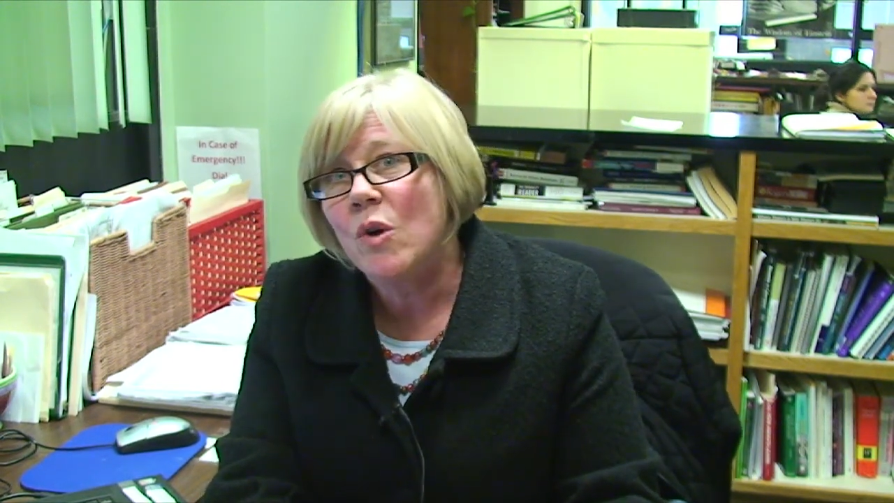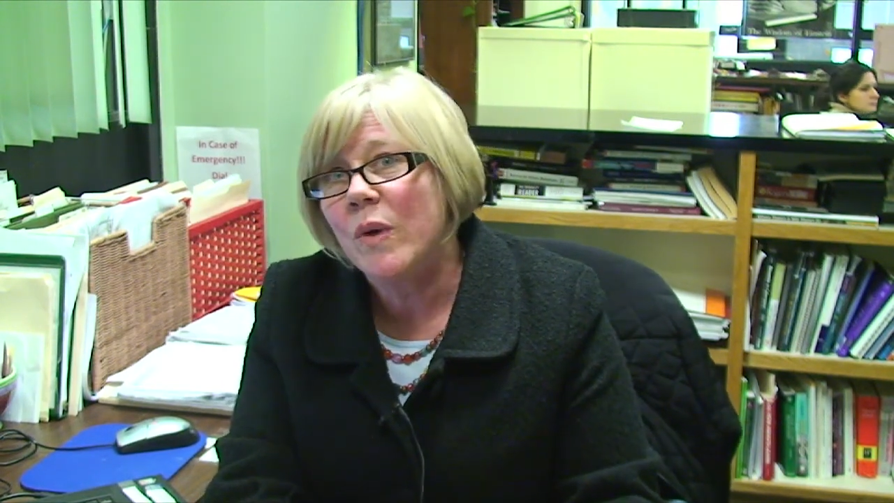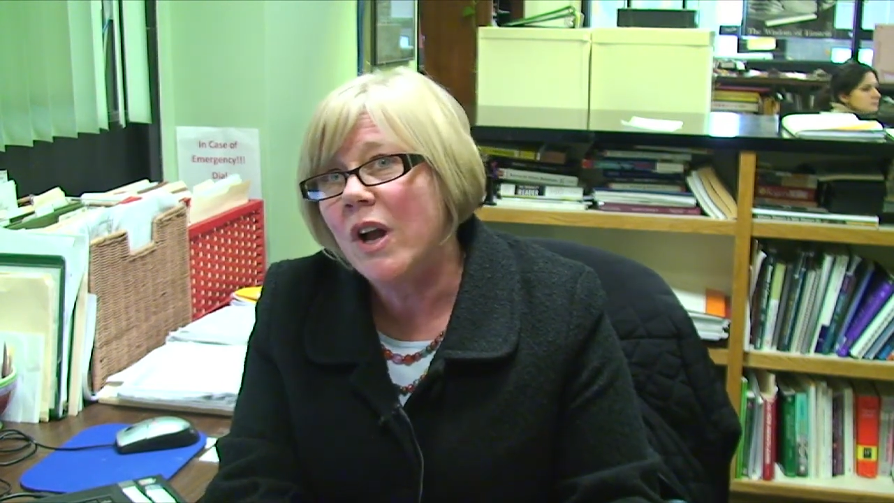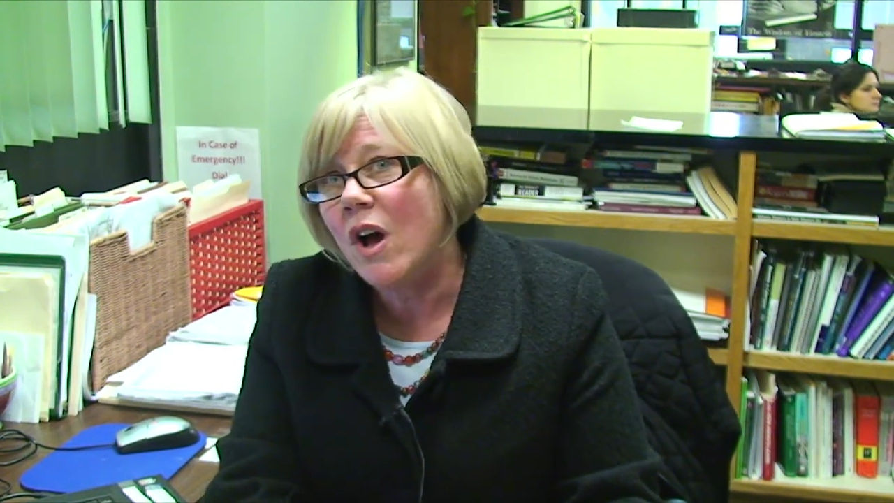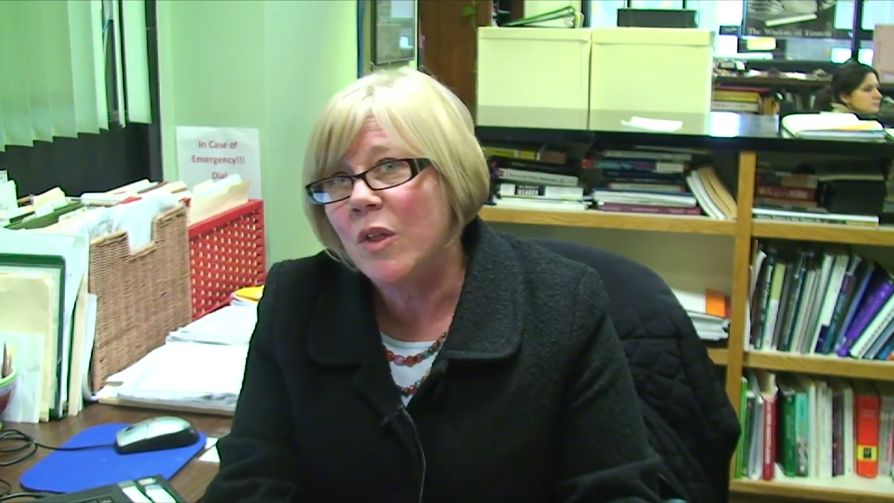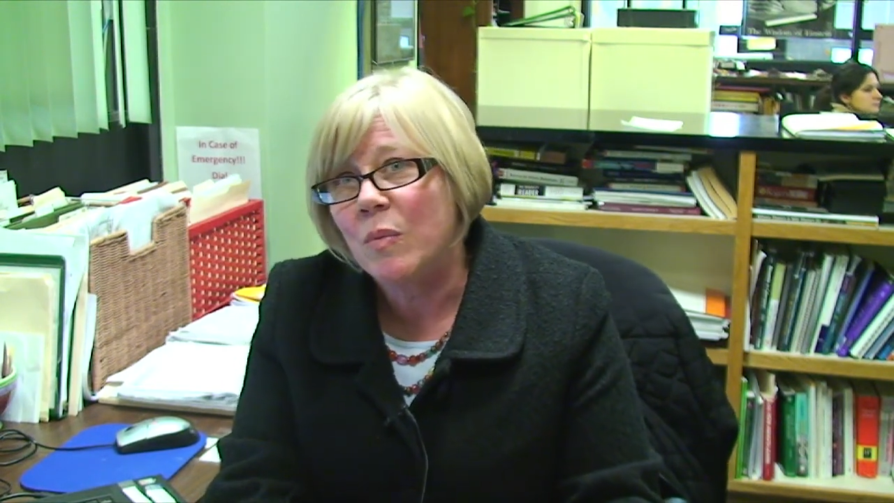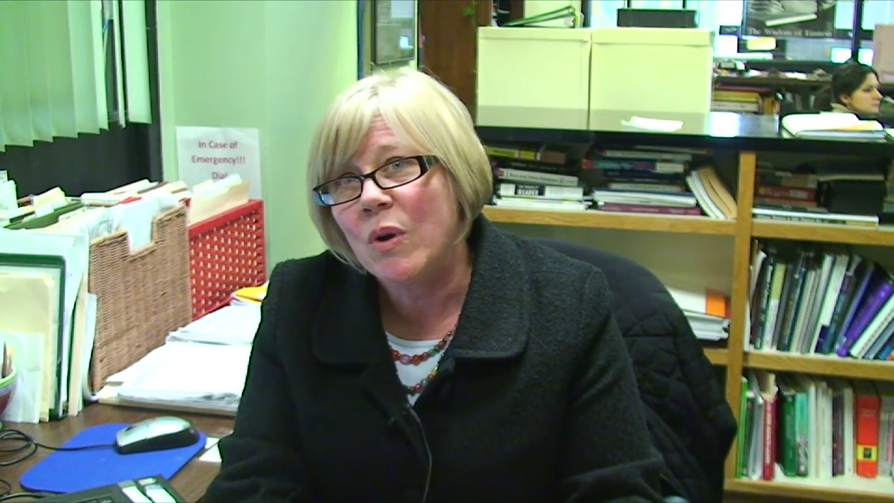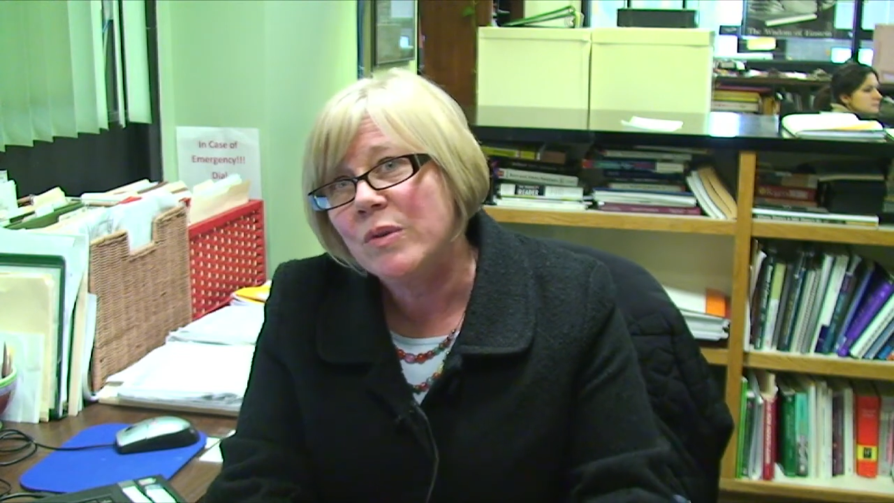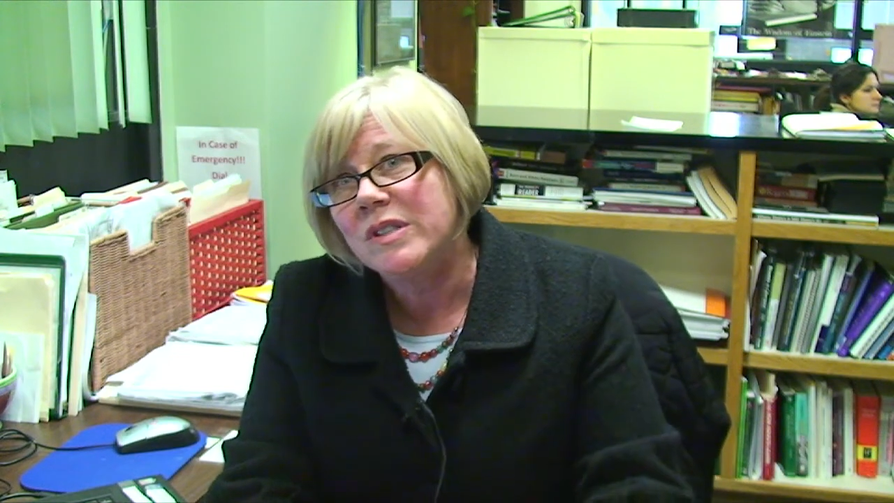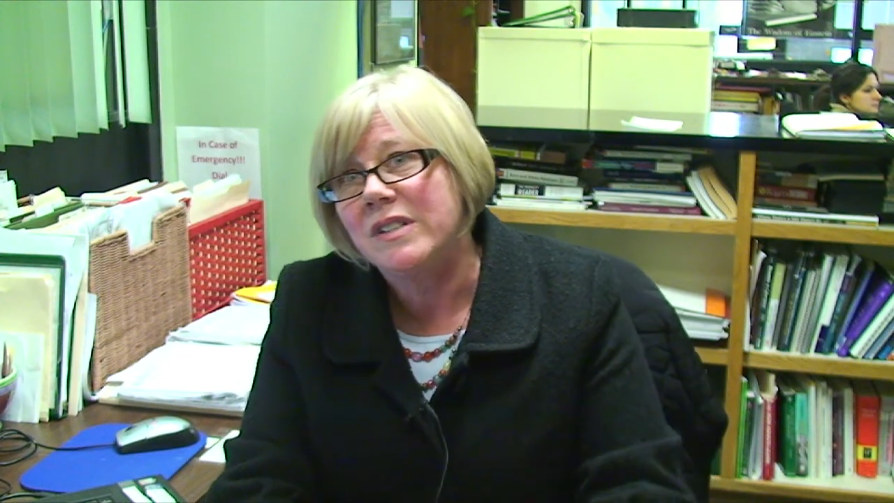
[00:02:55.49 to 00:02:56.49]
we call the
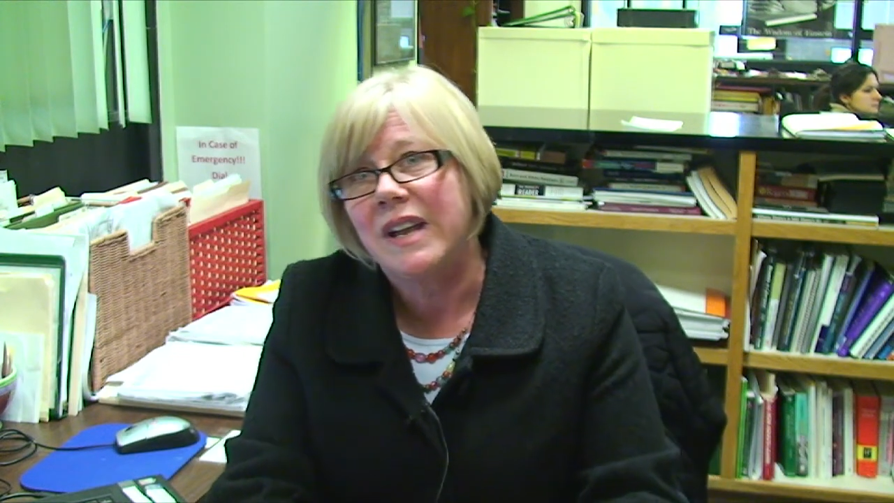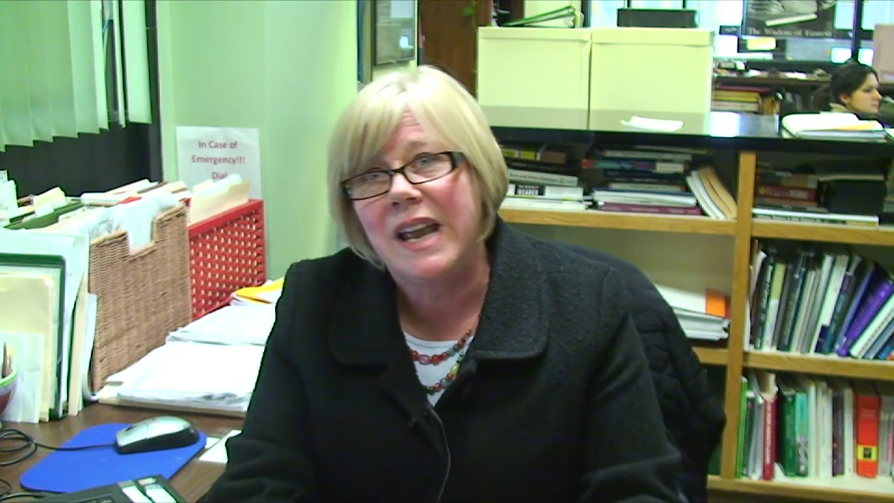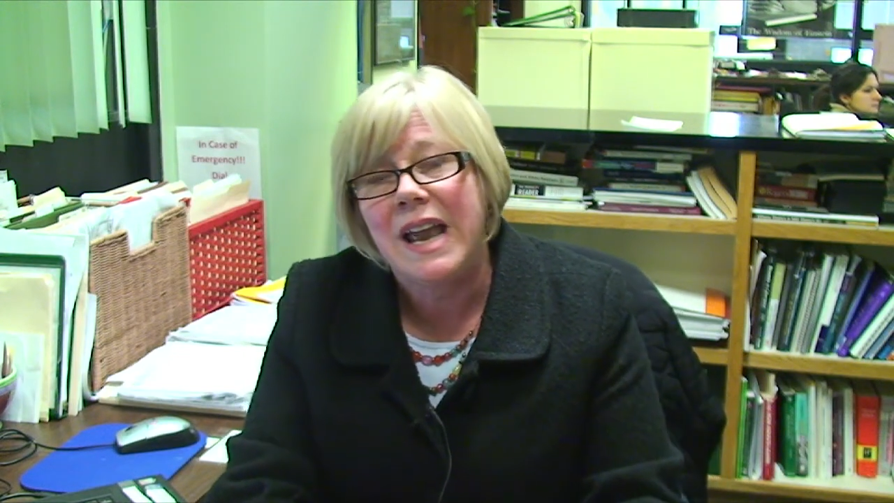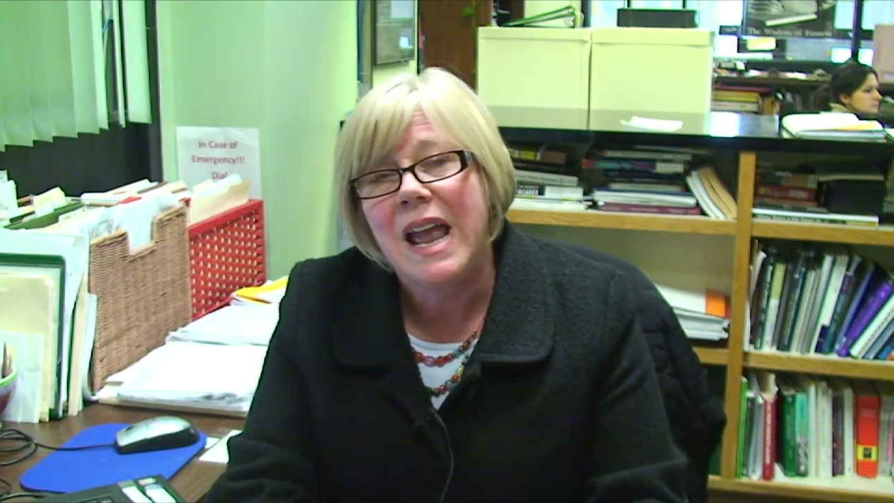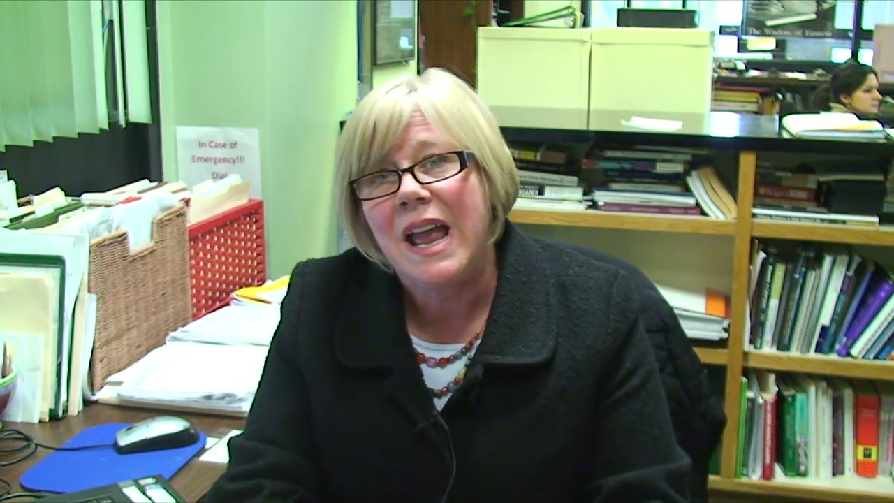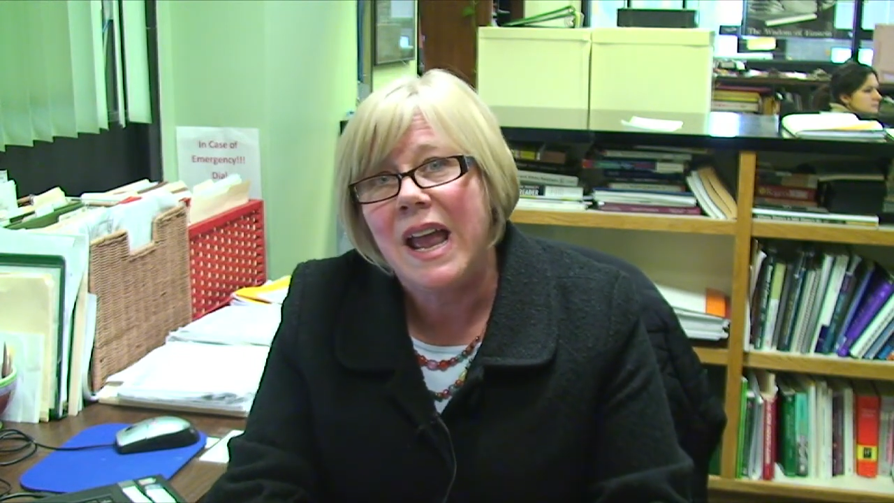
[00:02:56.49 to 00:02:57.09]
Pro Study